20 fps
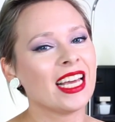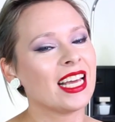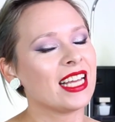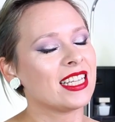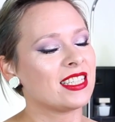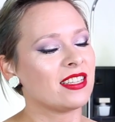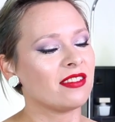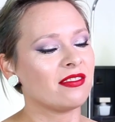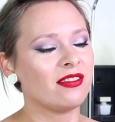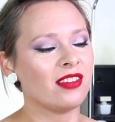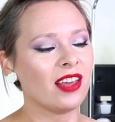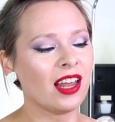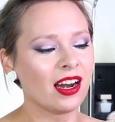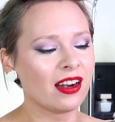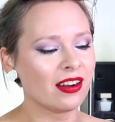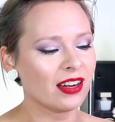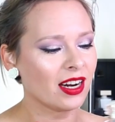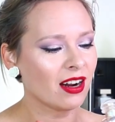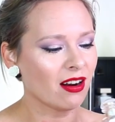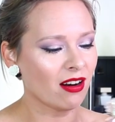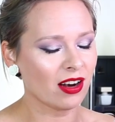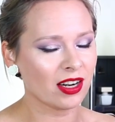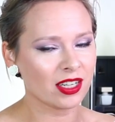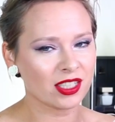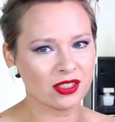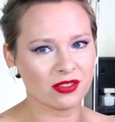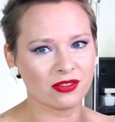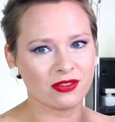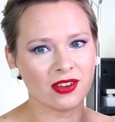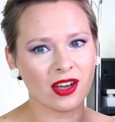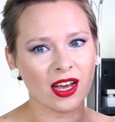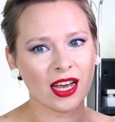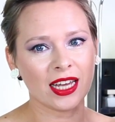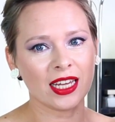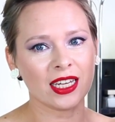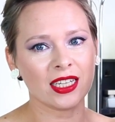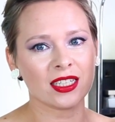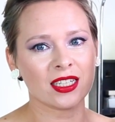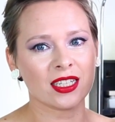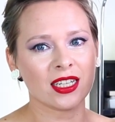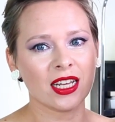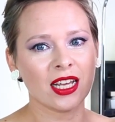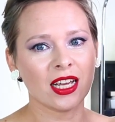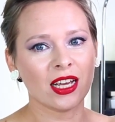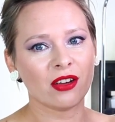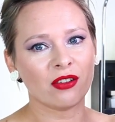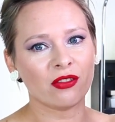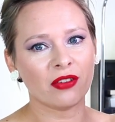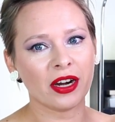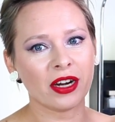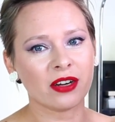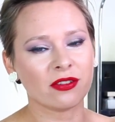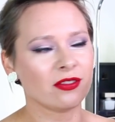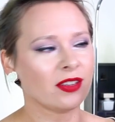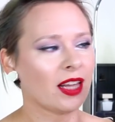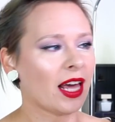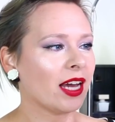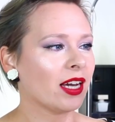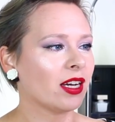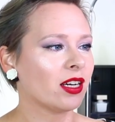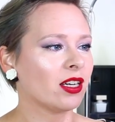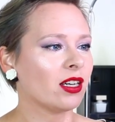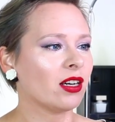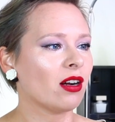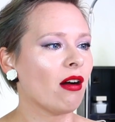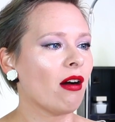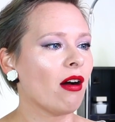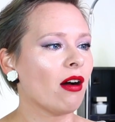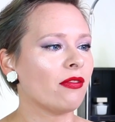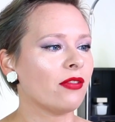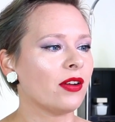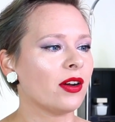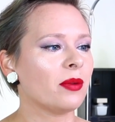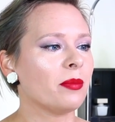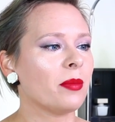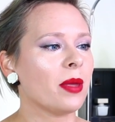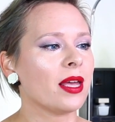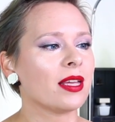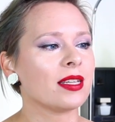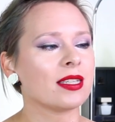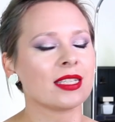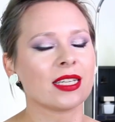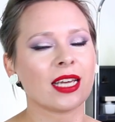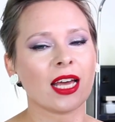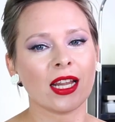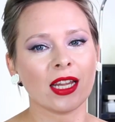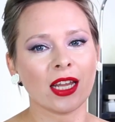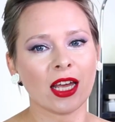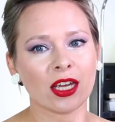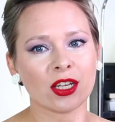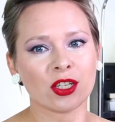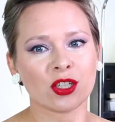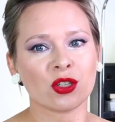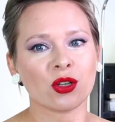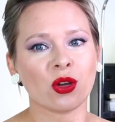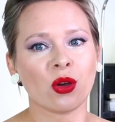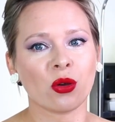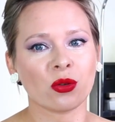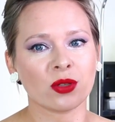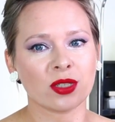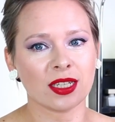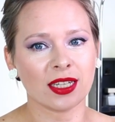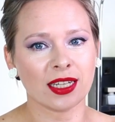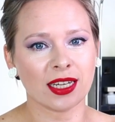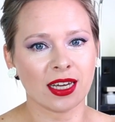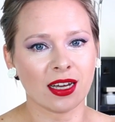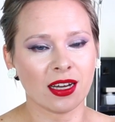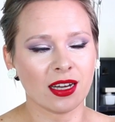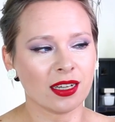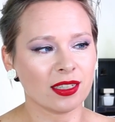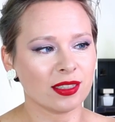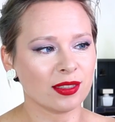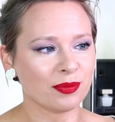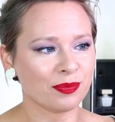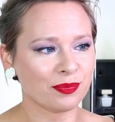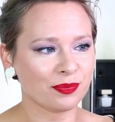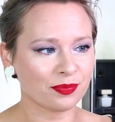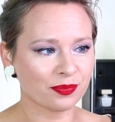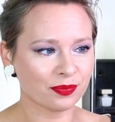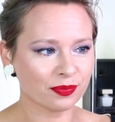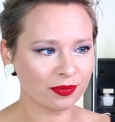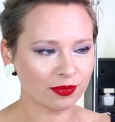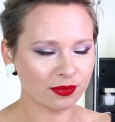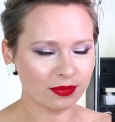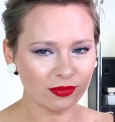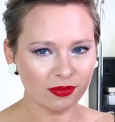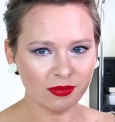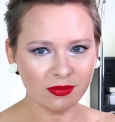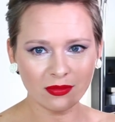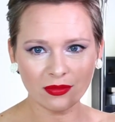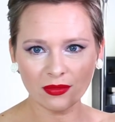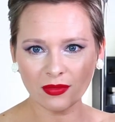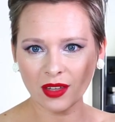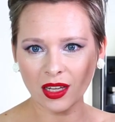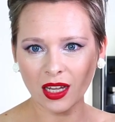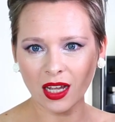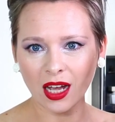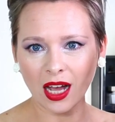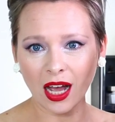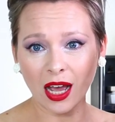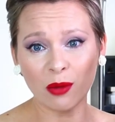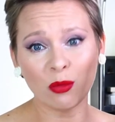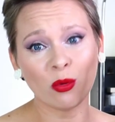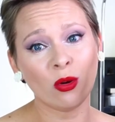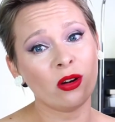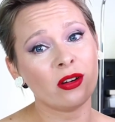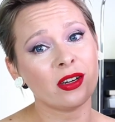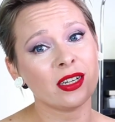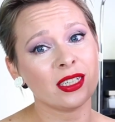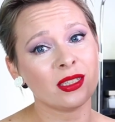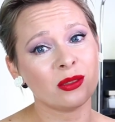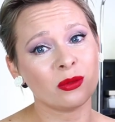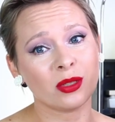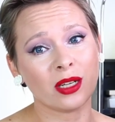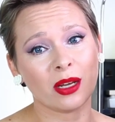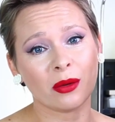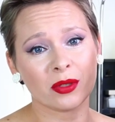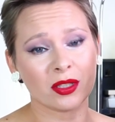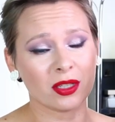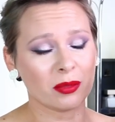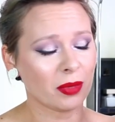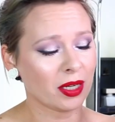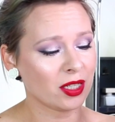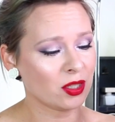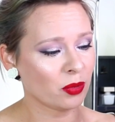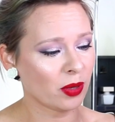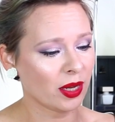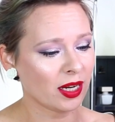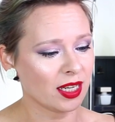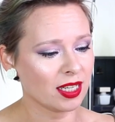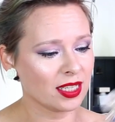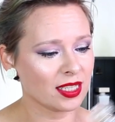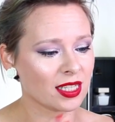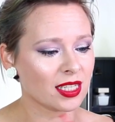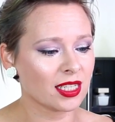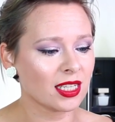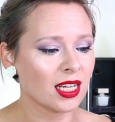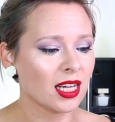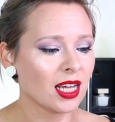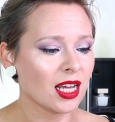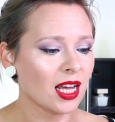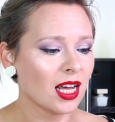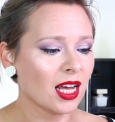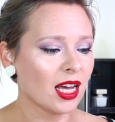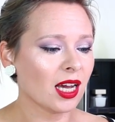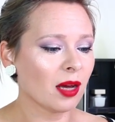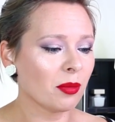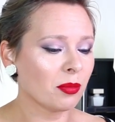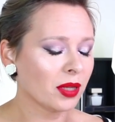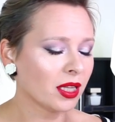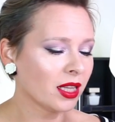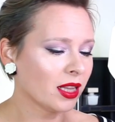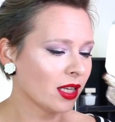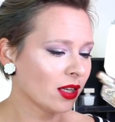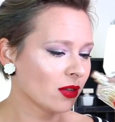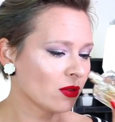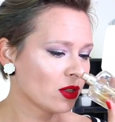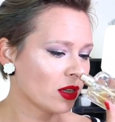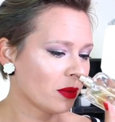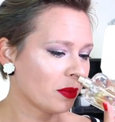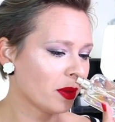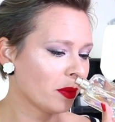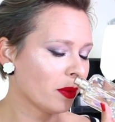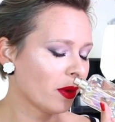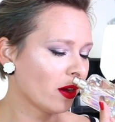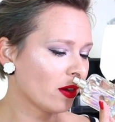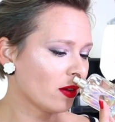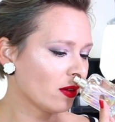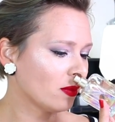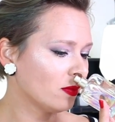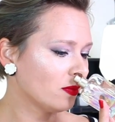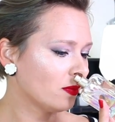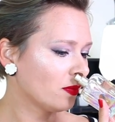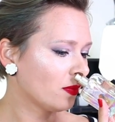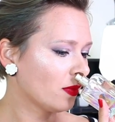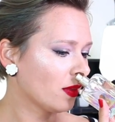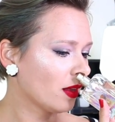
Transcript: It's a very hard to find rare flanker of Hermes Calèche Eau Délicate. I wore it when I was in my 20s, completely used up the bottle.